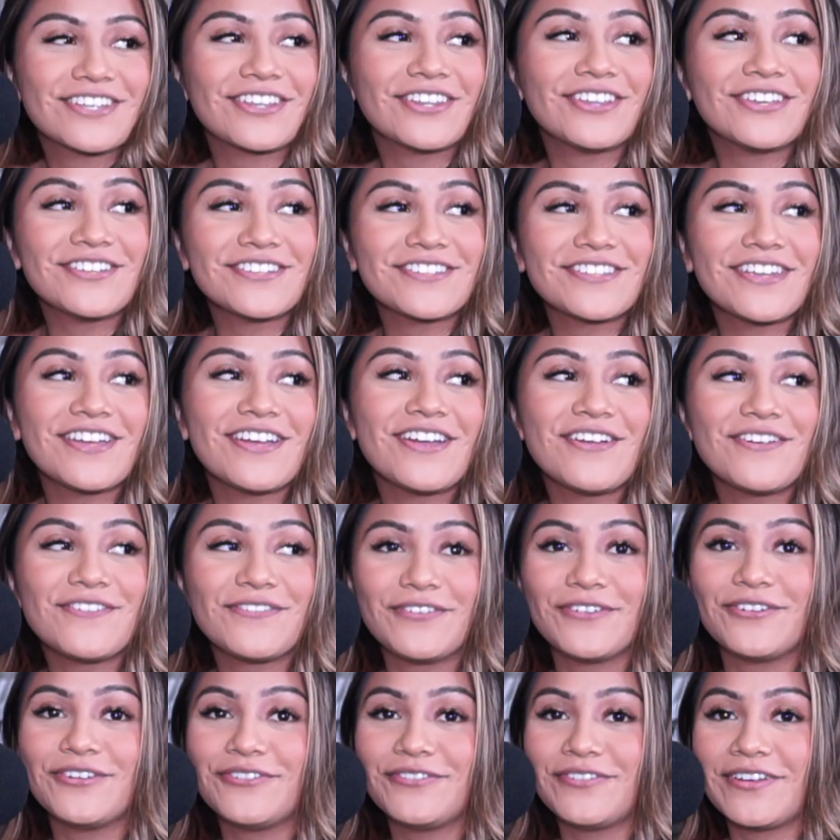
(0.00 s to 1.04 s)
so those are
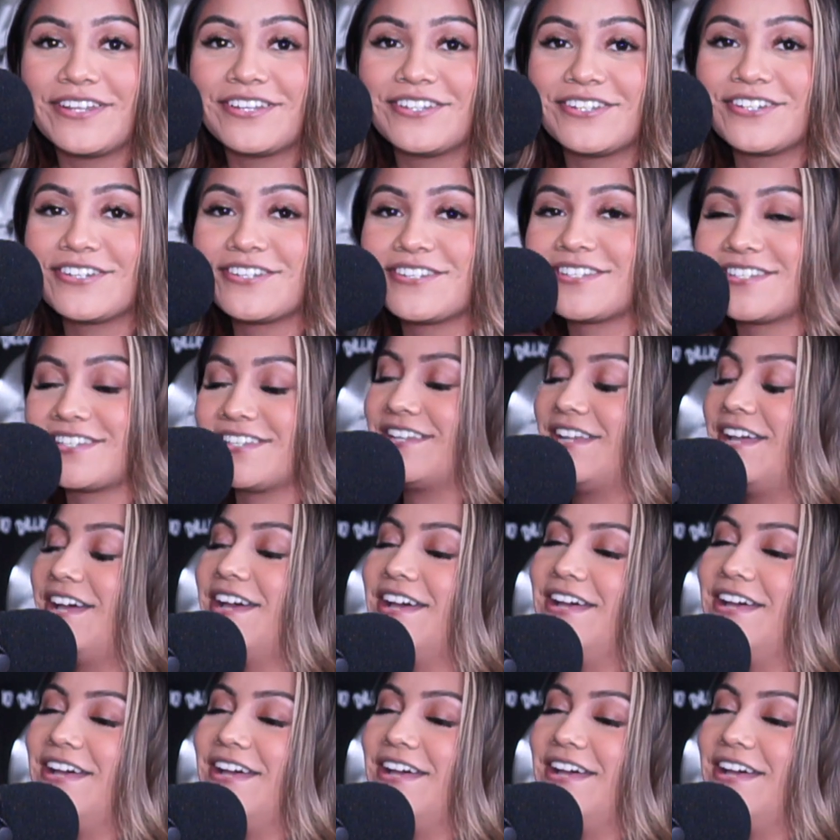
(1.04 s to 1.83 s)
our food vendors.